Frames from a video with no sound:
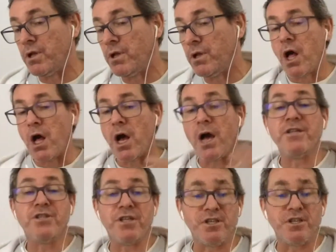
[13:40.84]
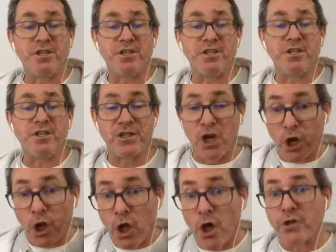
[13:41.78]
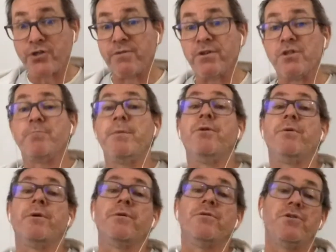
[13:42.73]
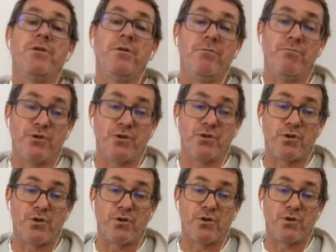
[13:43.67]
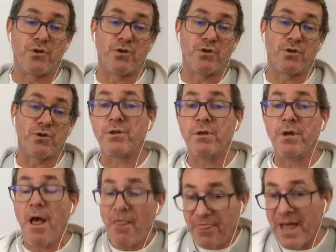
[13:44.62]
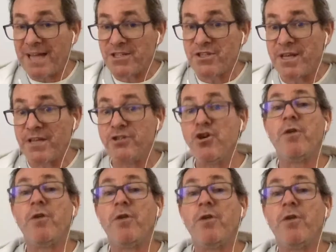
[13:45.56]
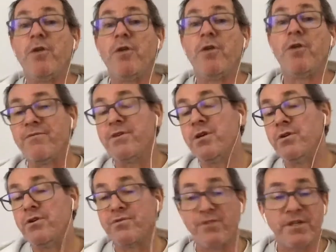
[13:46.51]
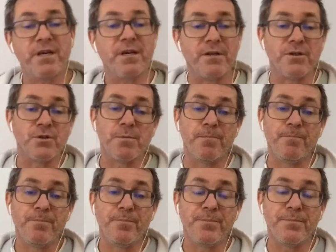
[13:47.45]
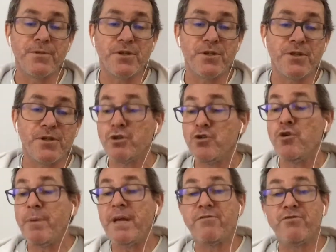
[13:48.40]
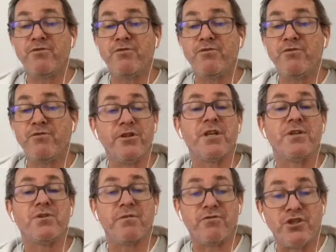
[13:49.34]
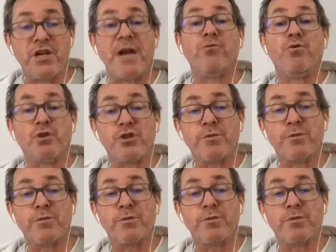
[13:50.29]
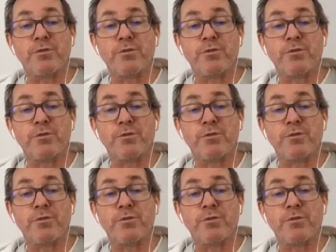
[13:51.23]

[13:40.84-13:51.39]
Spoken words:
ICC has a lot of experience in resolving disputes. That's their job. They've been doing it for years, for decades. So they will do a better job in the sense of general disputes.